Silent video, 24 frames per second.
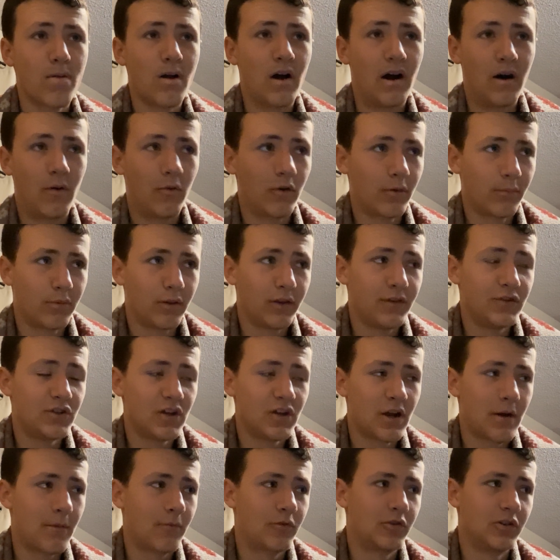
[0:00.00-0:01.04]
I want to play
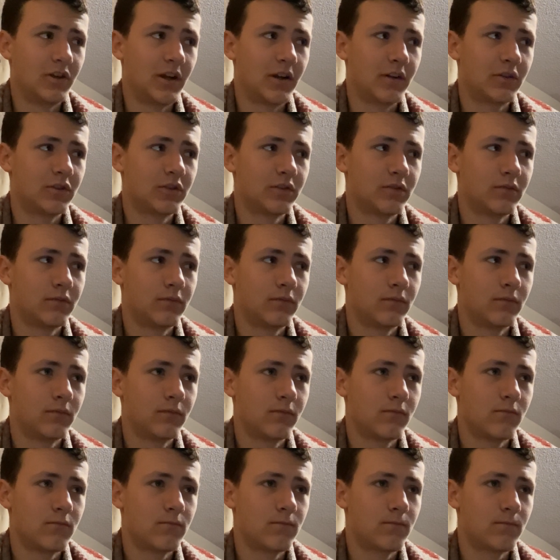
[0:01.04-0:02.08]
Geometry Dash.
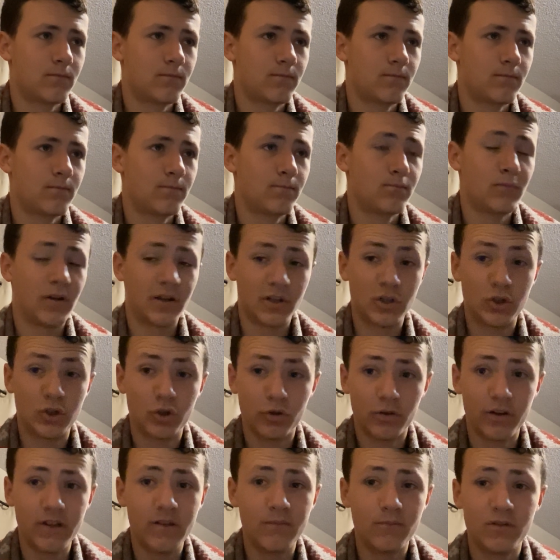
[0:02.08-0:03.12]
My
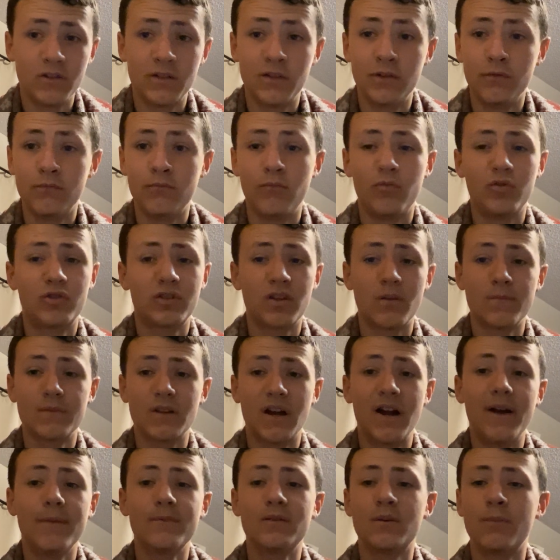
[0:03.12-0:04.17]
dreams do
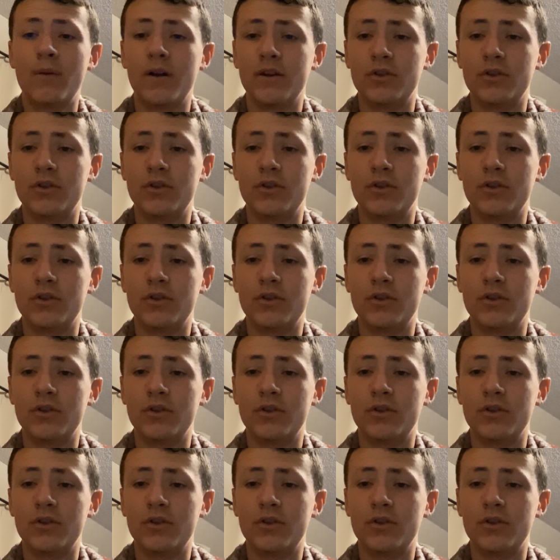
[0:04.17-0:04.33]
sometimes in my